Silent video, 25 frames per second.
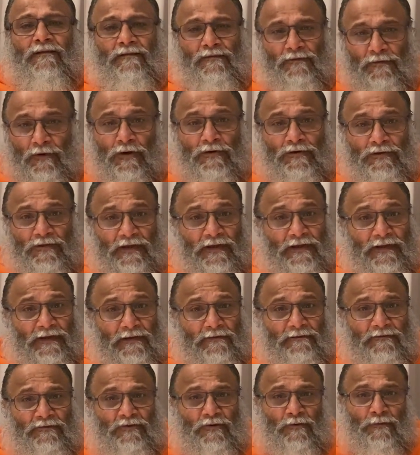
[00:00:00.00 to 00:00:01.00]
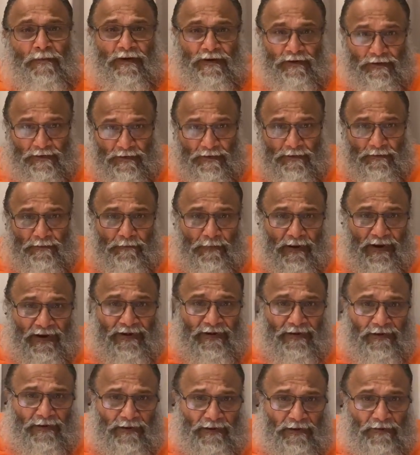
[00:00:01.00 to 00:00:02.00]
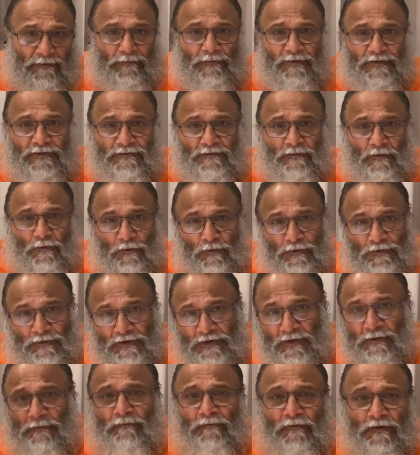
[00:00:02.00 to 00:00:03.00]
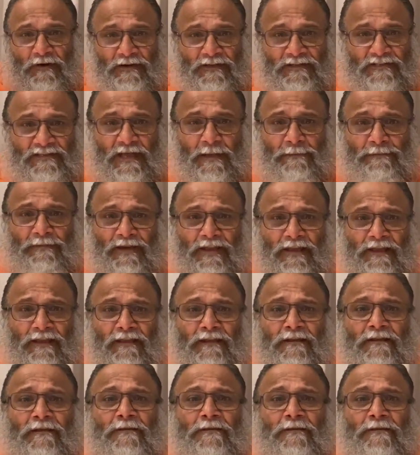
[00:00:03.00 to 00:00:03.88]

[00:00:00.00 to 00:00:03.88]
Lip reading: Not the individual mind, the mind in which the whole dream world is happening.